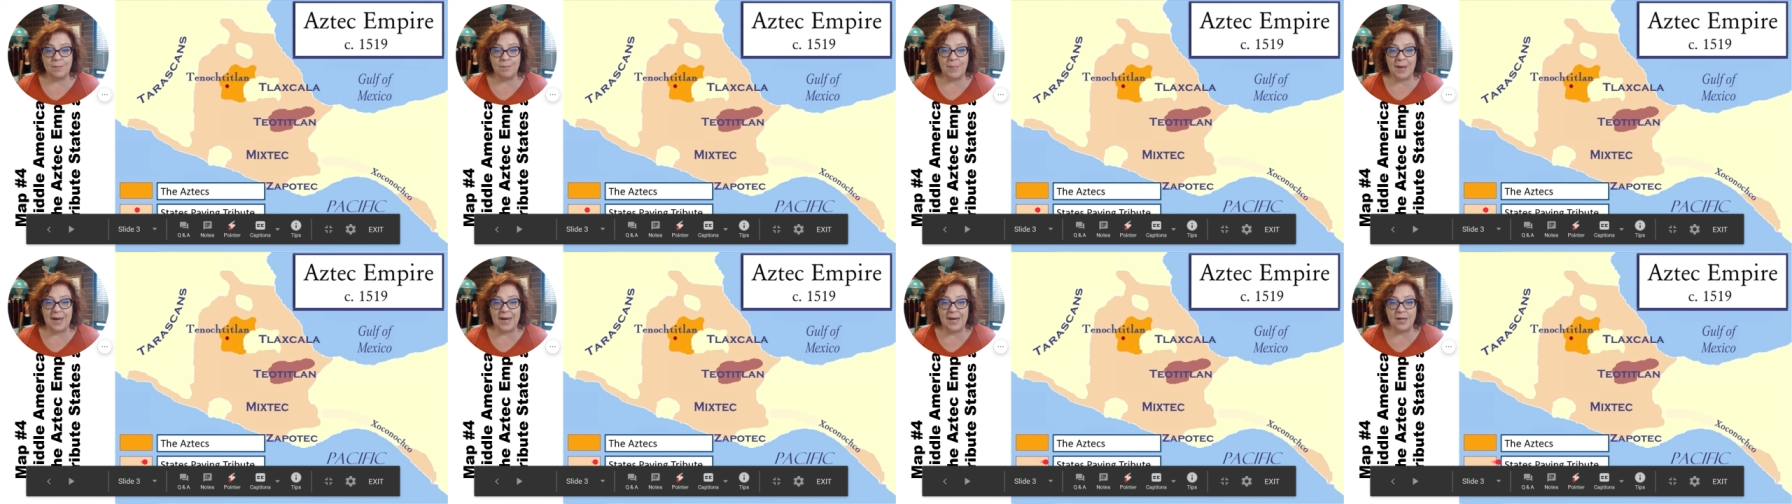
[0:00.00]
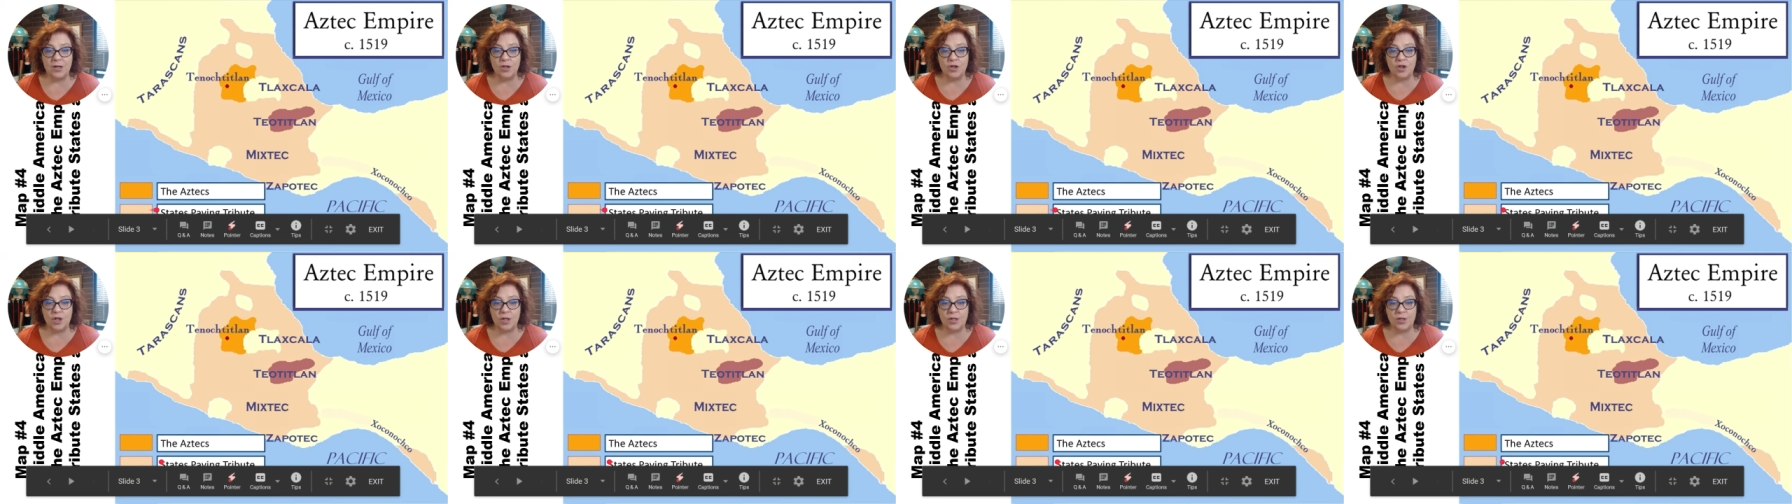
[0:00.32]

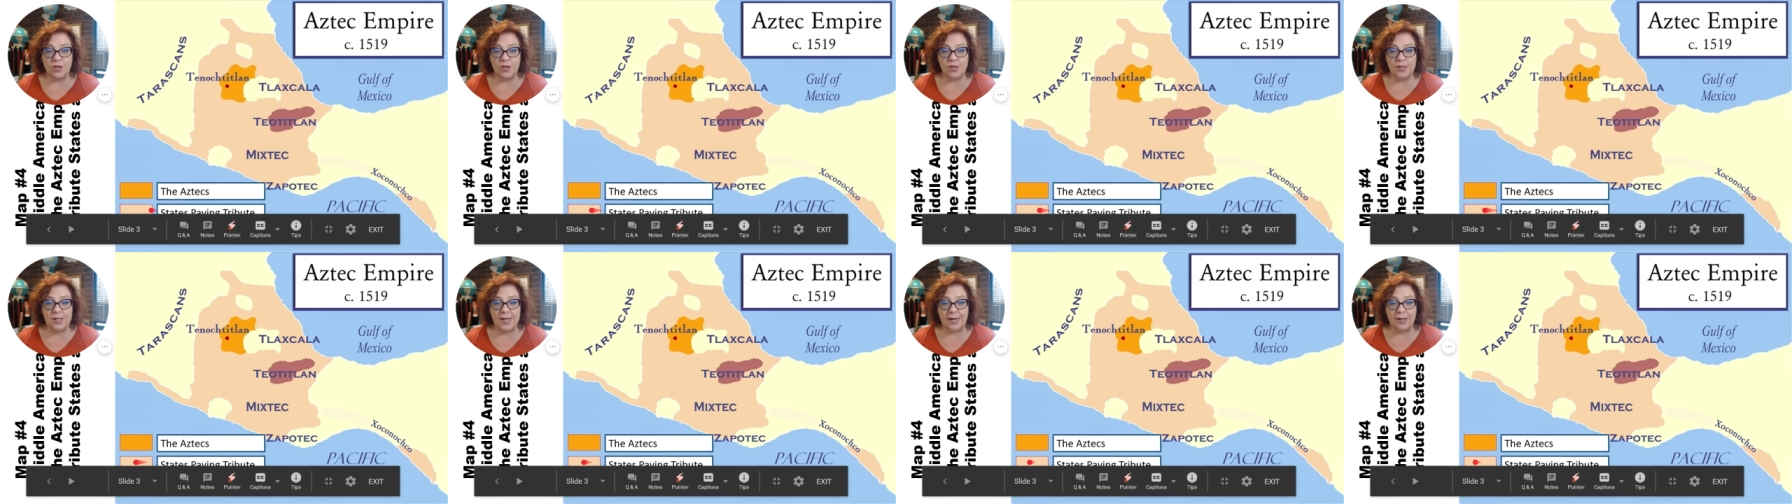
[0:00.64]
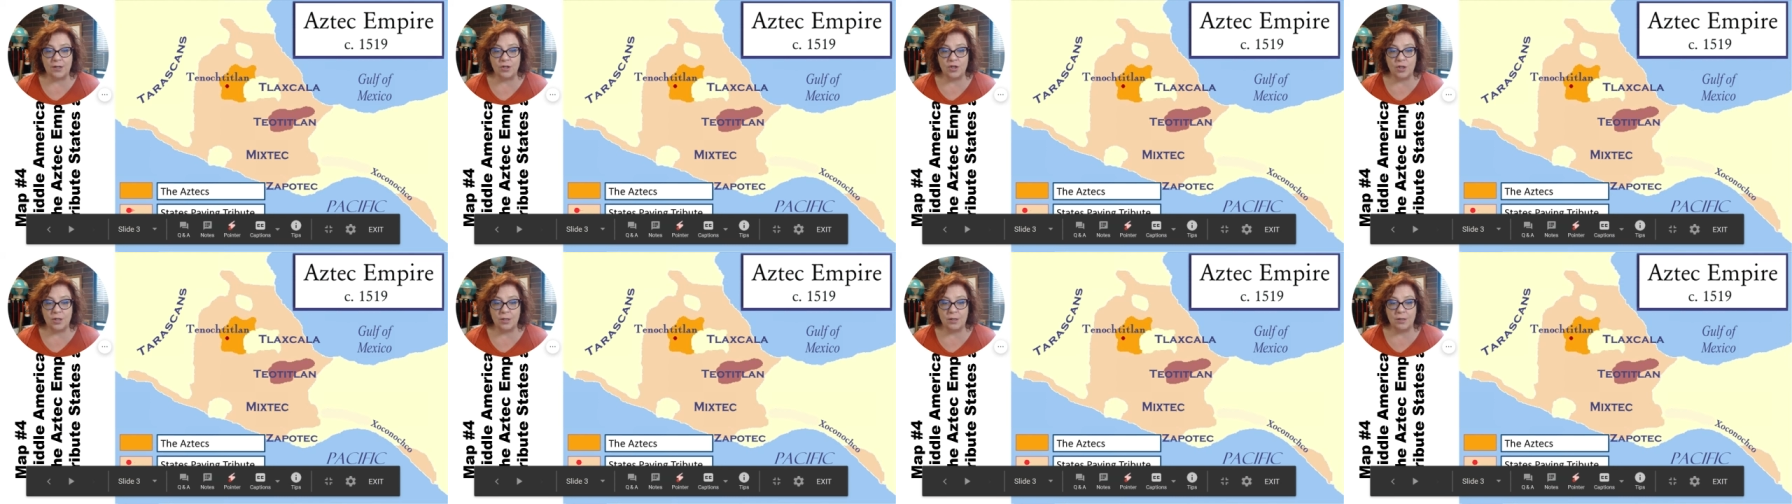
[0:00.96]
beige-ish
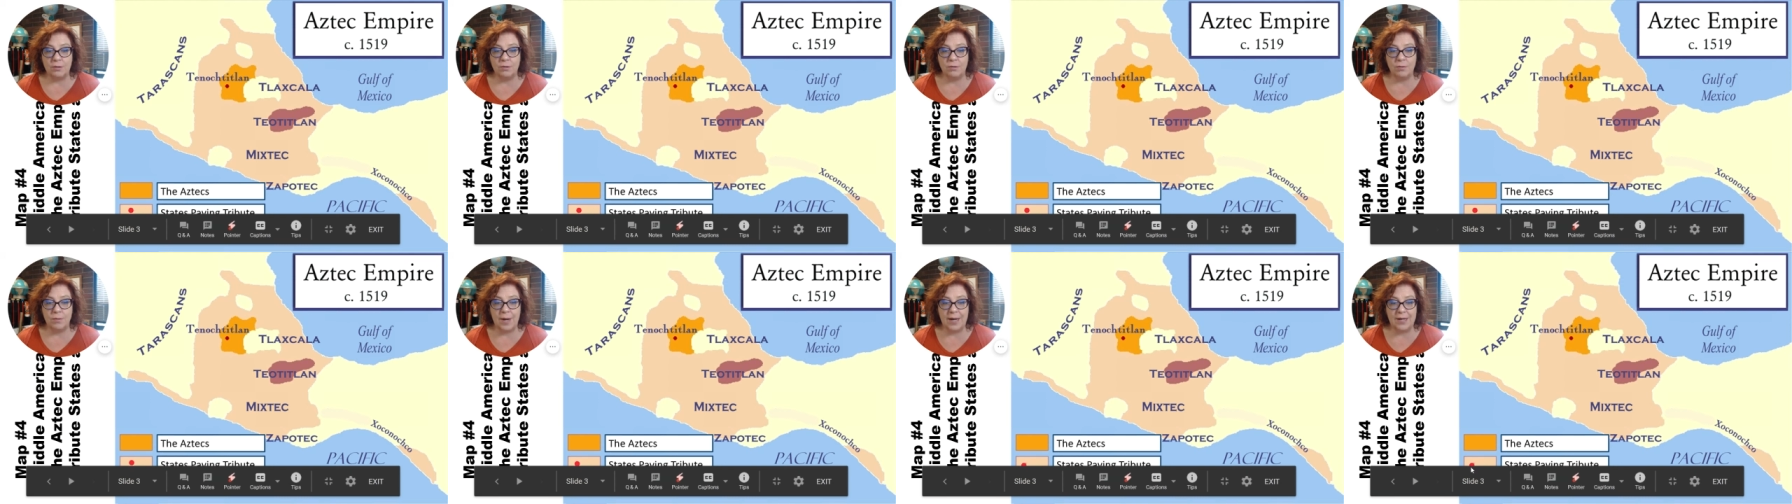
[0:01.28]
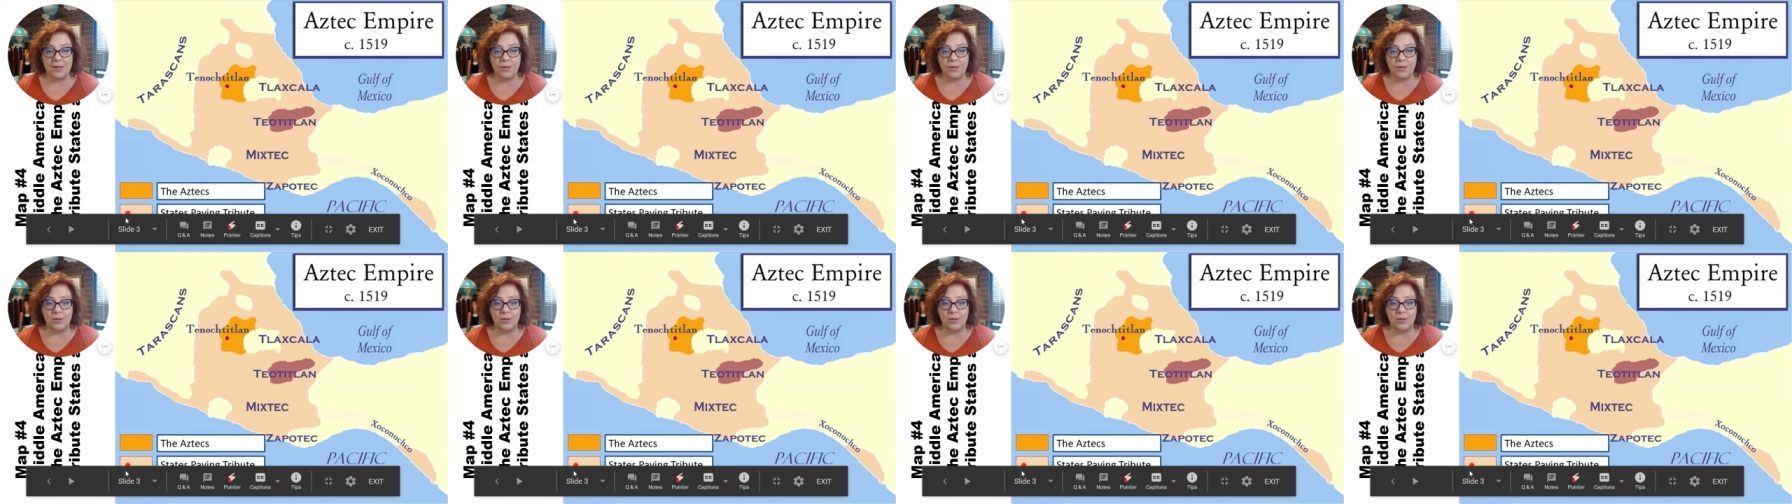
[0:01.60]
section. Ooh,